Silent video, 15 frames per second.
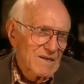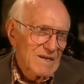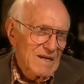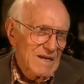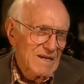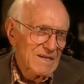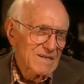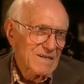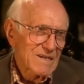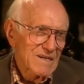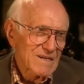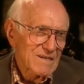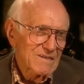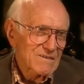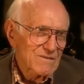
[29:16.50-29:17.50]
And
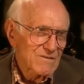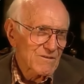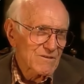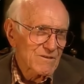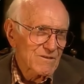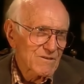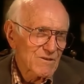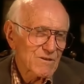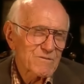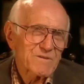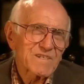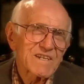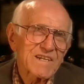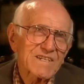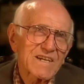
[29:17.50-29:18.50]
the only
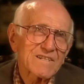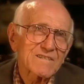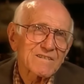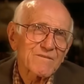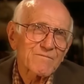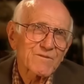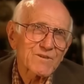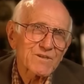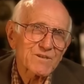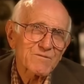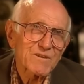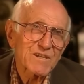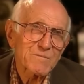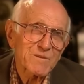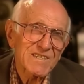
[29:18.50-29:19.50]
reason I got to the first
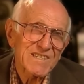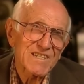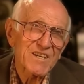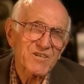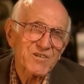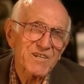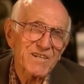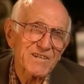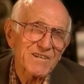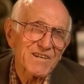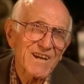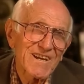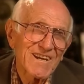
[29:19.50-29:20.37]
grade is because I cheated.